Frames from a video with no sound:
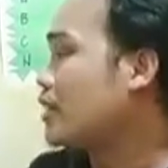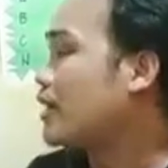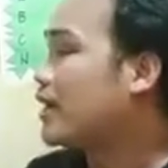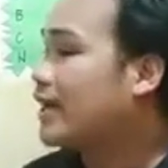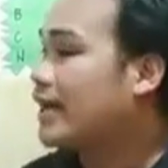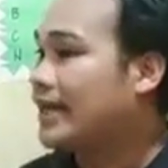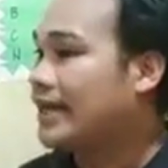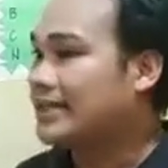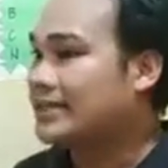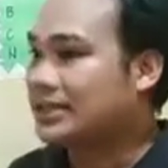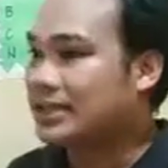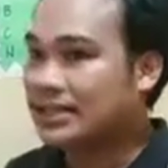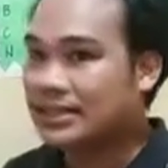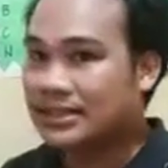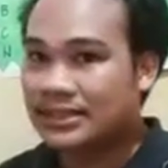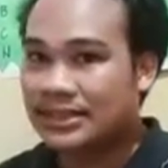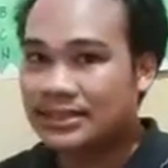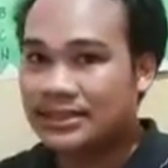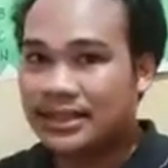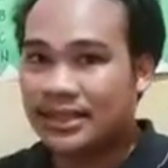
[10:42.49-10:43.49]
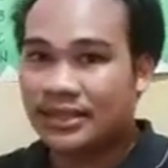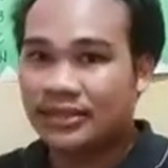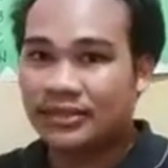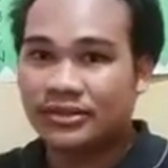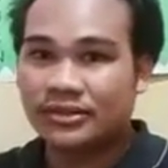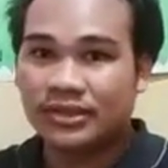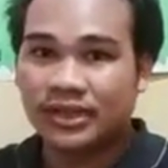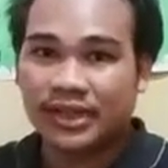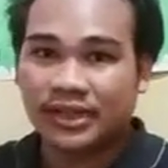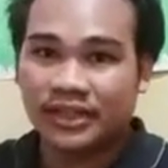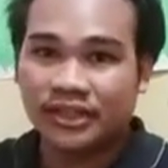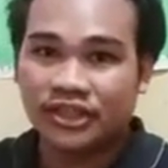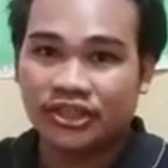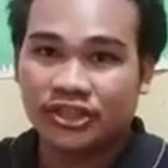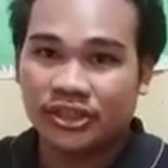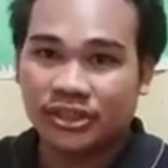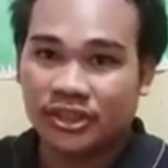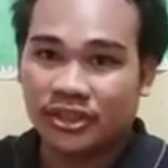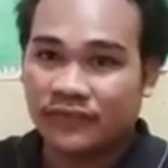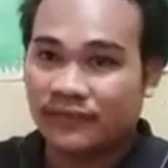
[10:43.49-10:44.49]
And then the second energy
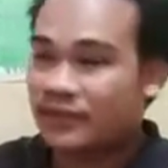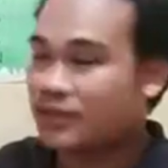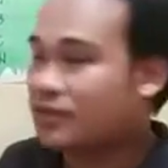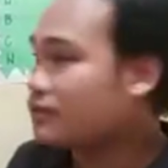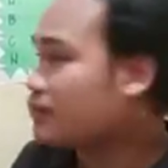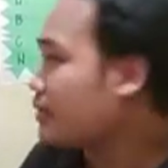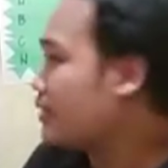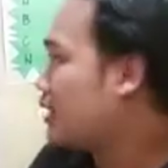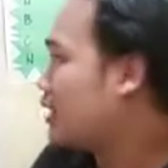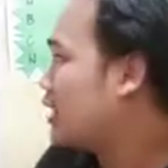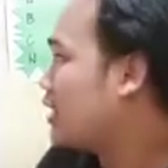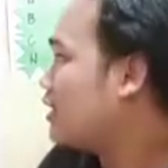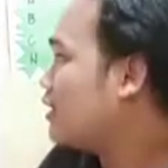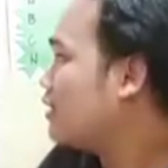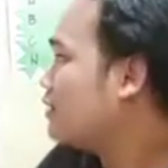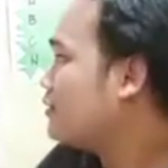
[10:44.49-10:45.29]
level, we have